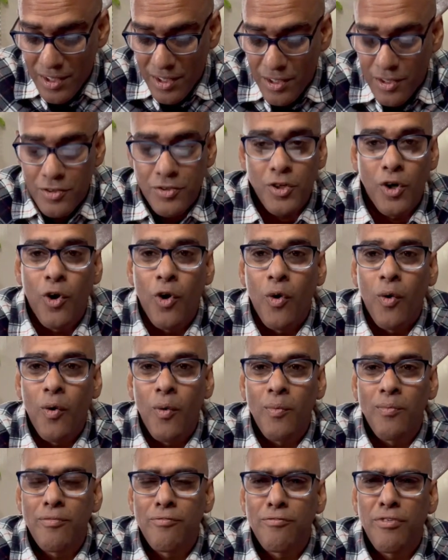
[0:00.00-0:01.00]

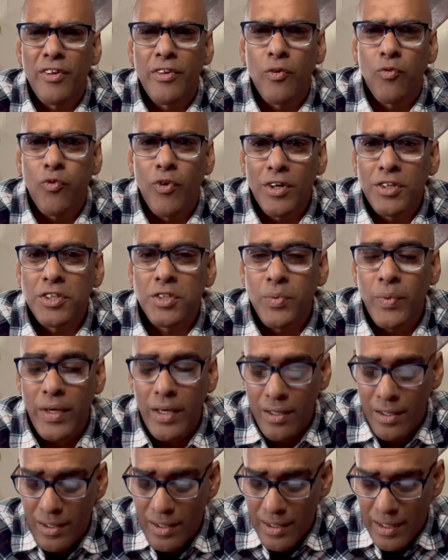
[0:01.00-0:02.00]
So for the first
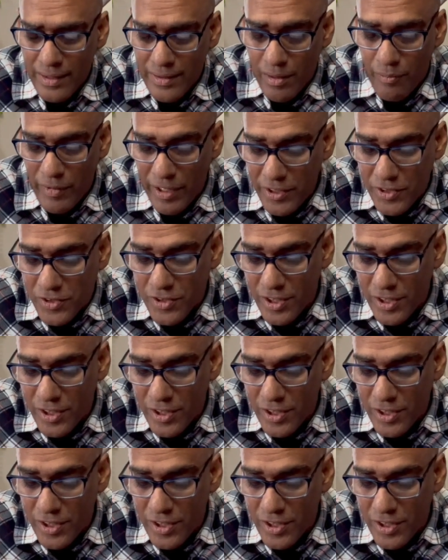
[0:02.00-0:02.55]
week, the ministry